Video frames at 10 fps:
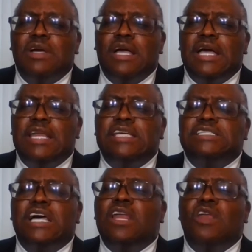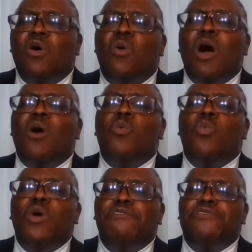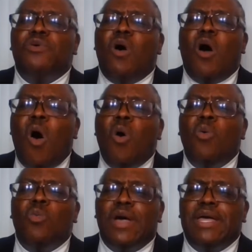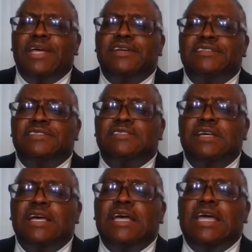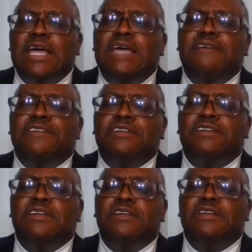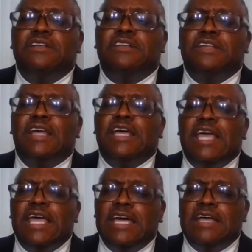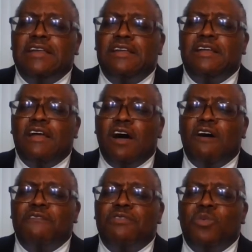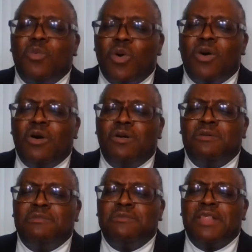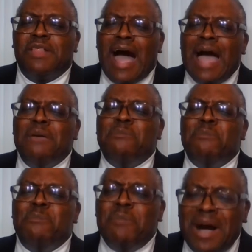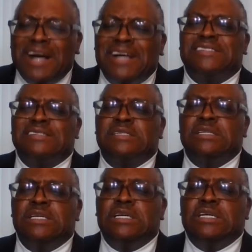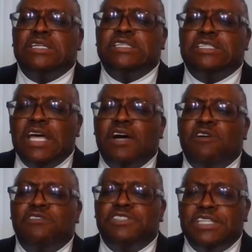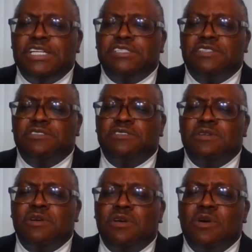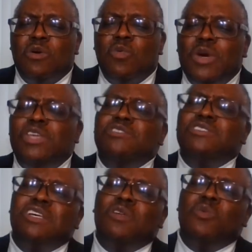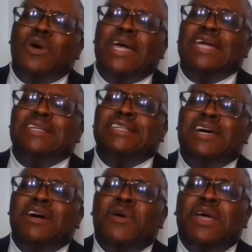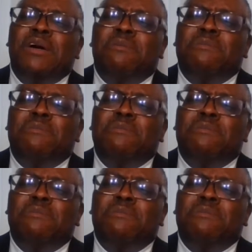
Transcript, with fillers: And He said, Lo, I'm with you always, even to the end of the world. I must tell Jesus. Will you still await and tell him?